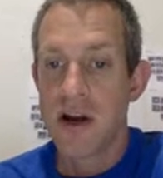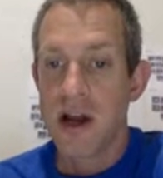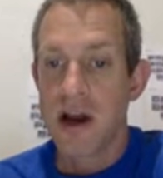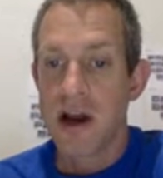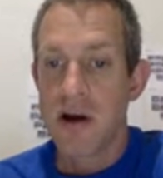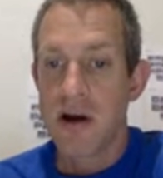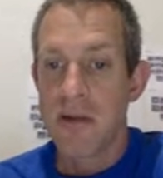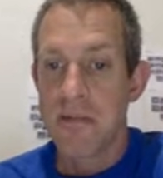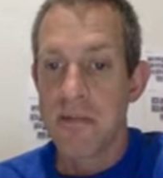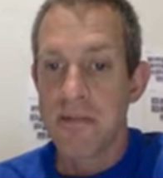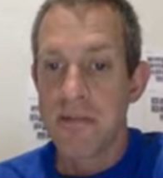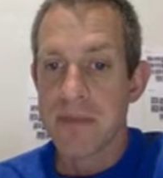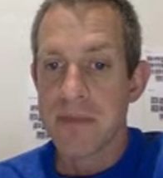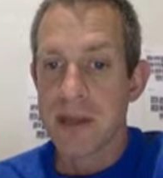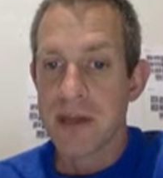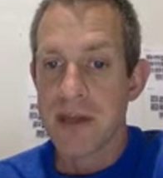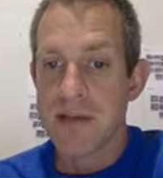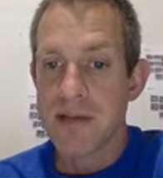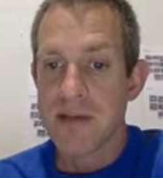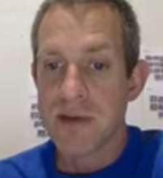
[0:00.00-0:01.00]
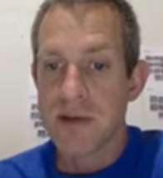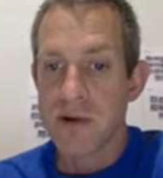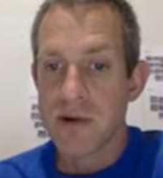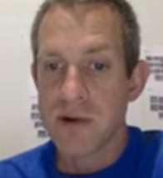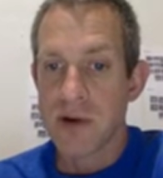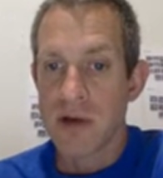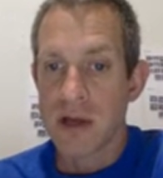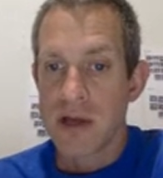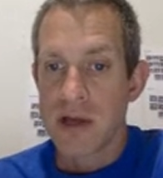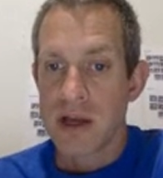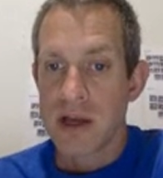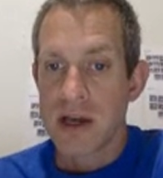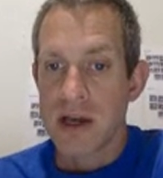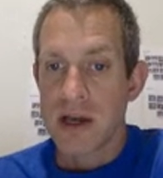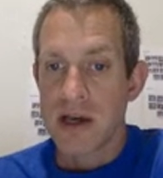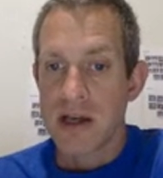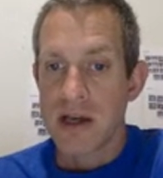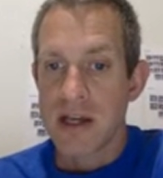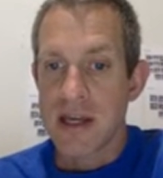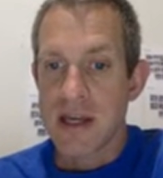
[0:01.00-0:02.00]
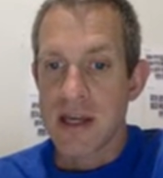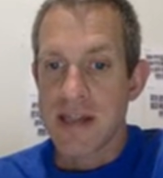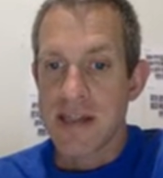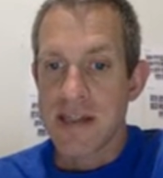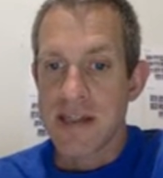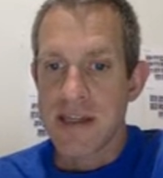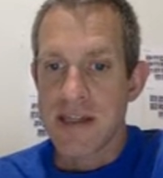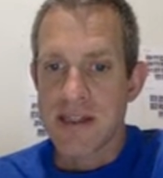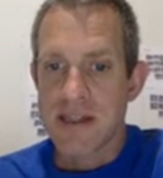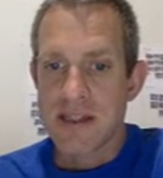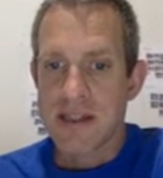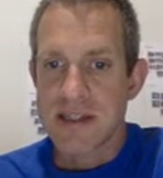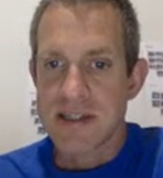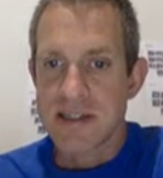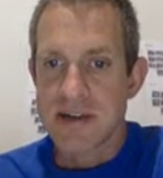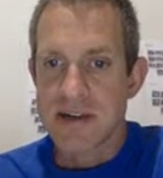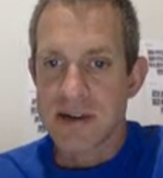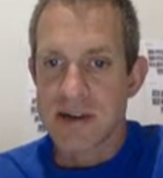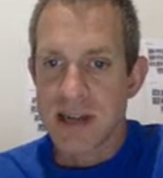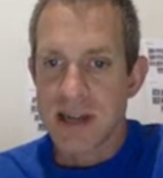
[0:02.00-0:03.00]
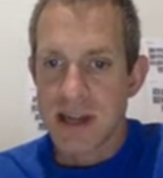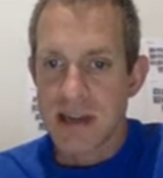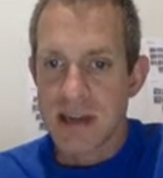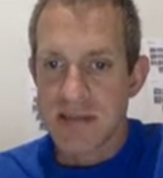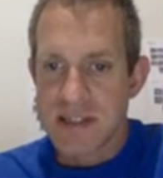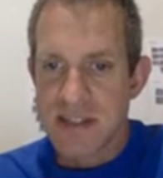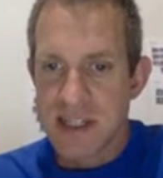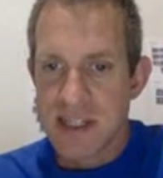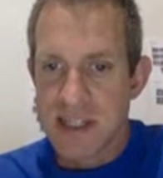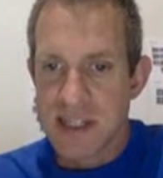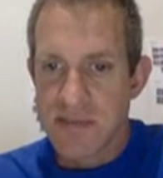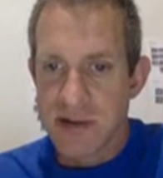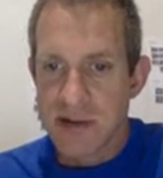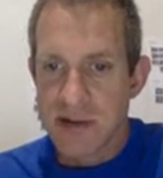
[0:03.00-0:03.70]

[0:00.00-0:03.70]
And so yes, it exists here at -6, but it